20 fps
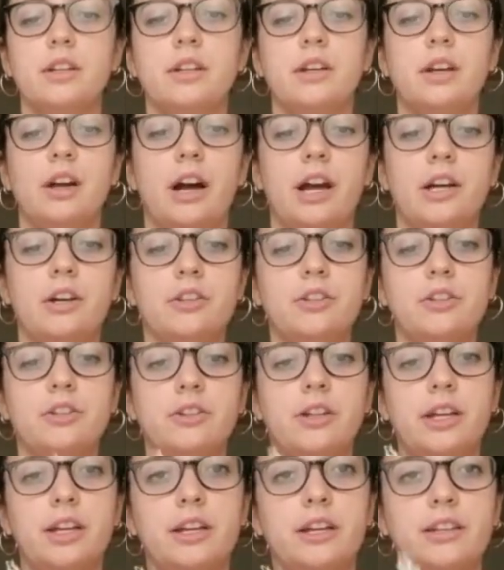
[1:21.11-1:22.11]
I also
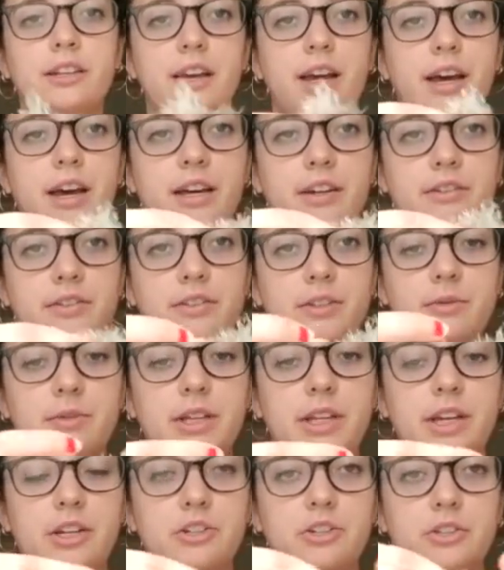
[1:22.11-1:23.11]
like to have some of the
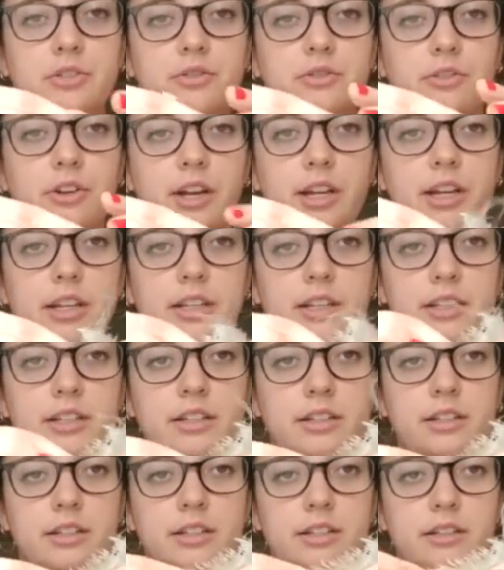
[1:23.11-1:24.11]
edges frayed
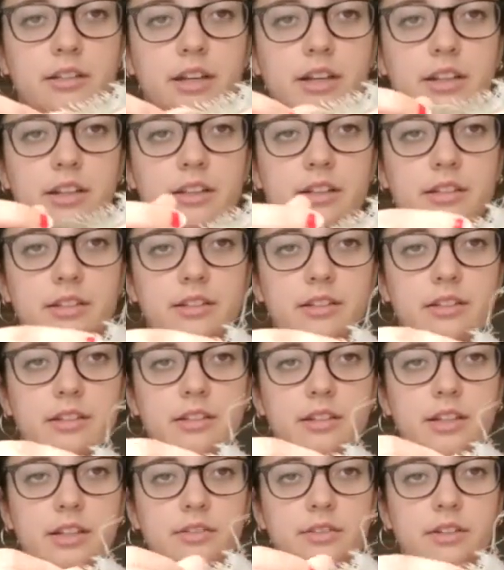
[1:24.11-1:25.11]
like this to
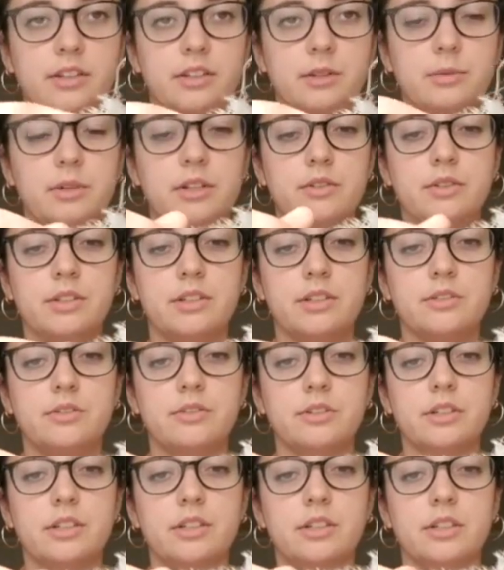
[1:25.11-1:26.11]
give a little bit of a
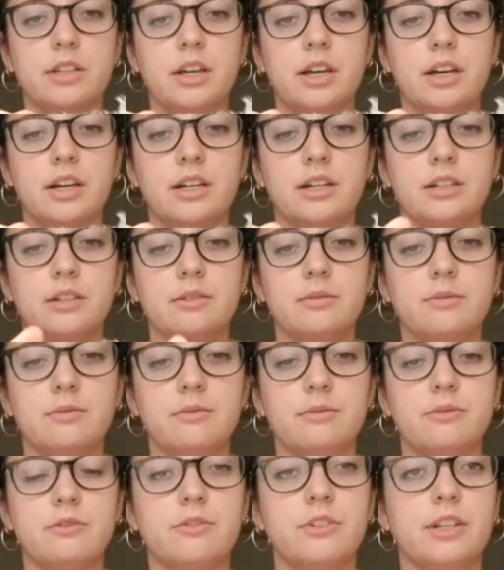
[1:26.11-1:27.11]
different
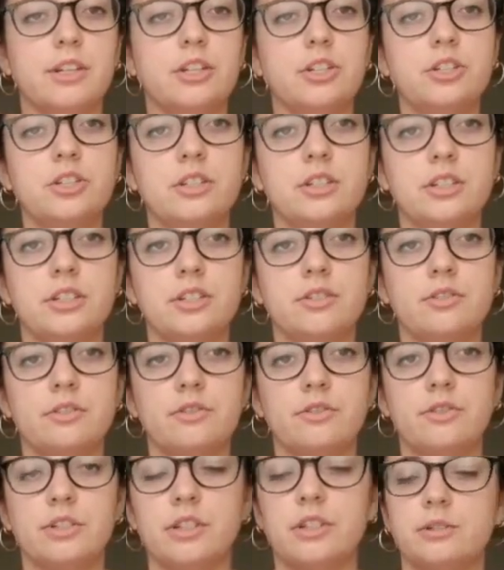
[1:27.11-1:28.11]
finish and a different
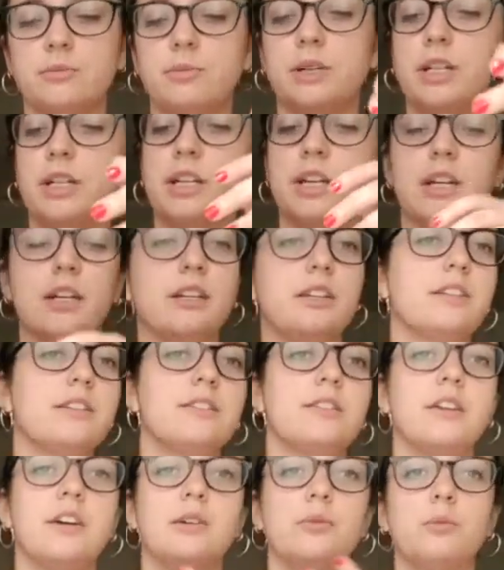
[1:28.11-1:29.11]
feel. But again,
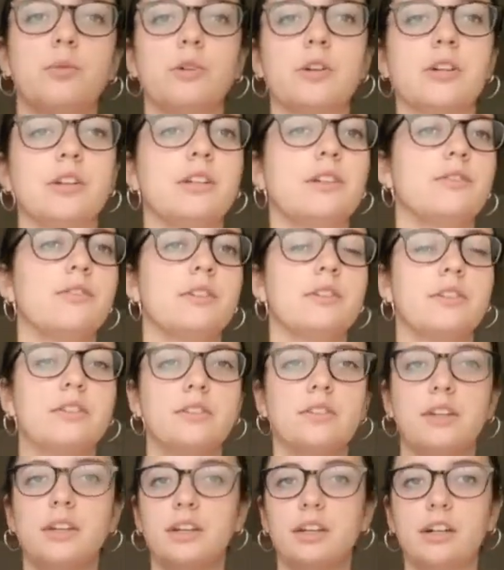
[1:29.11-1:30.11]
it's not important if
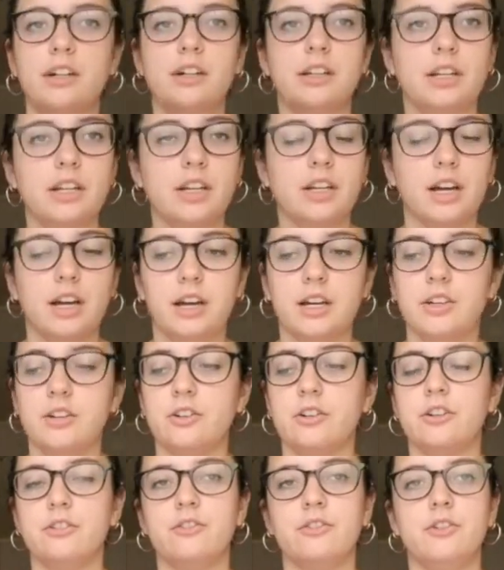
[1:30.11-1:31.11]
it's clean cut
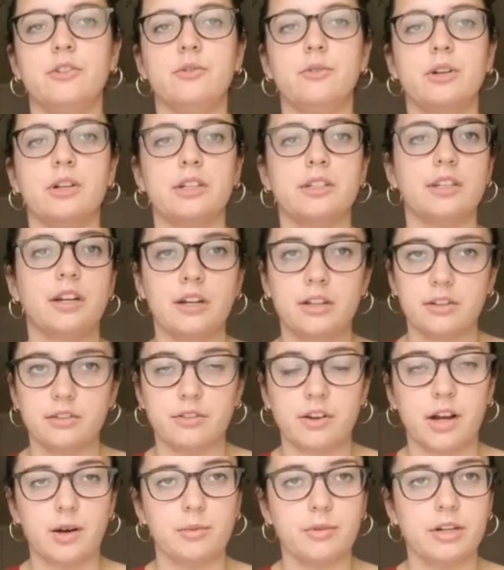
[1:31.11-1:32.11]
or if you want to tear the
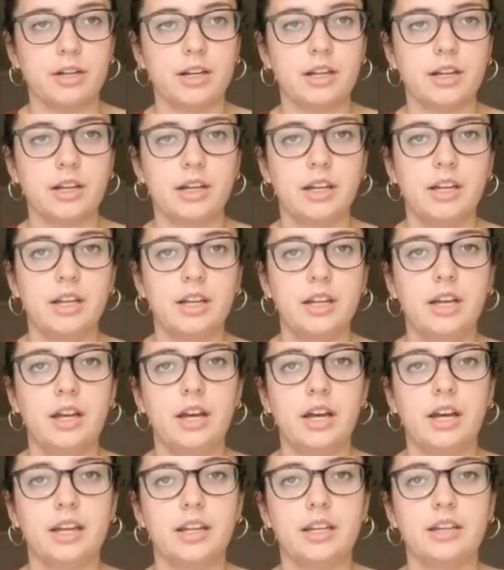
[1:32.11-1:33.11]
fabric
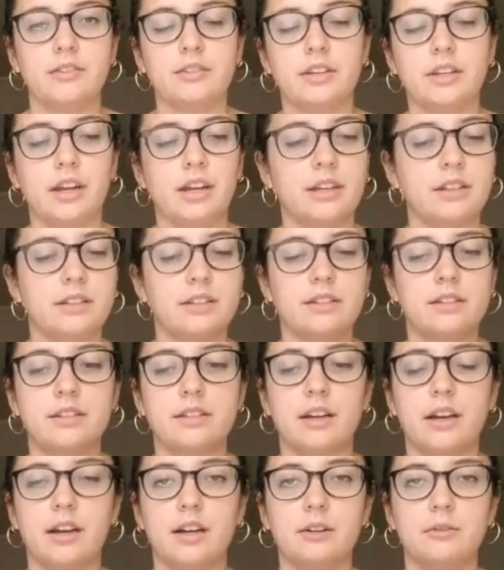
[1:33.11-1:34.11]
and give a nice
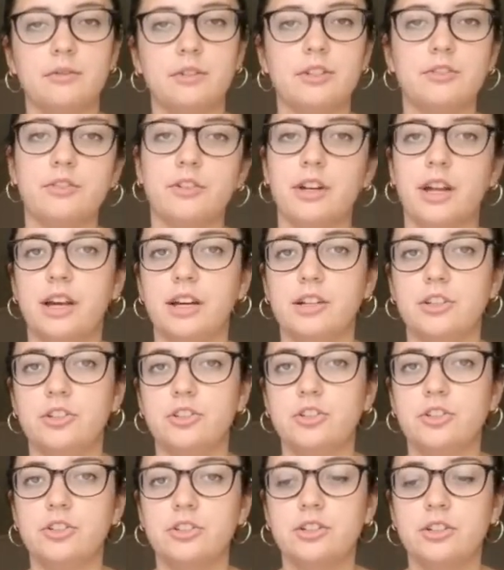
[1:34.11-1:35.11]
different
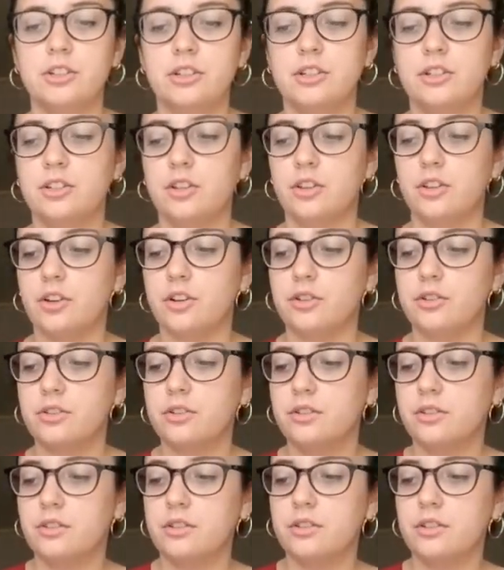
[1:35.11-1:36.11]
edge to
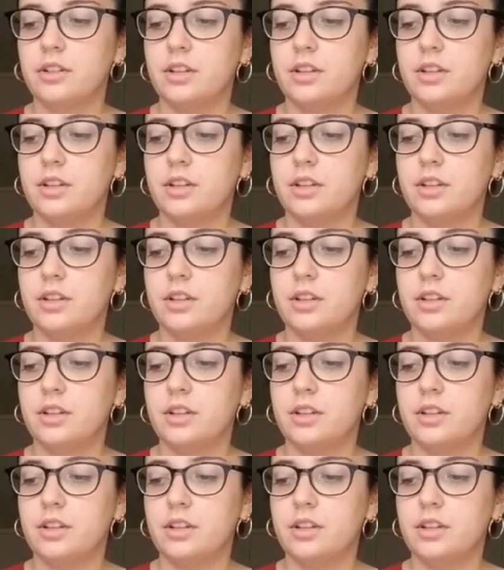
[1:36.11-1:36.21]
those.